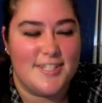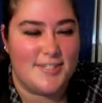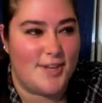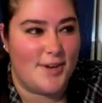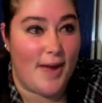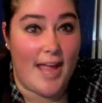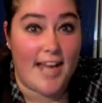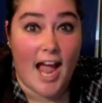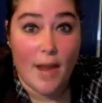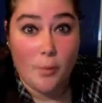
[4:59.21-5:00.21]
So,
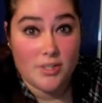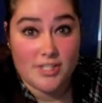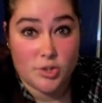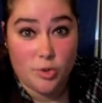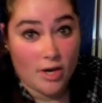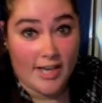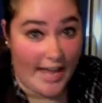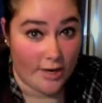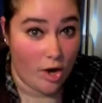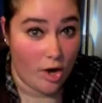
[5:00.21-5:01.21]
and I wasn't drunk
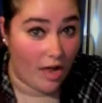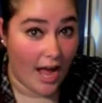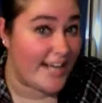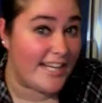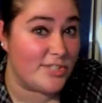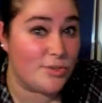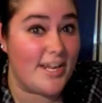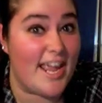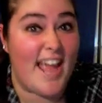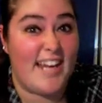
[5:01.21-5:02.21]
at all. I didn't
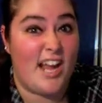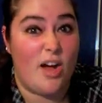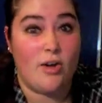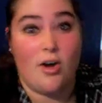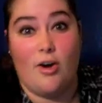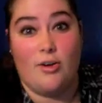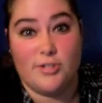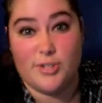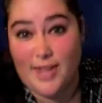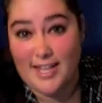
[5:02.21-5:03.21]
drink any alcohol.
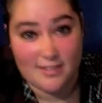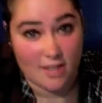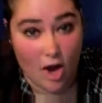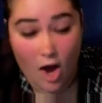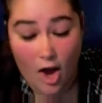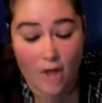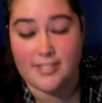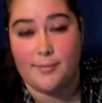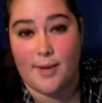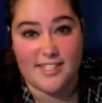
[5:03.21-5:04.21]
So that's awesome.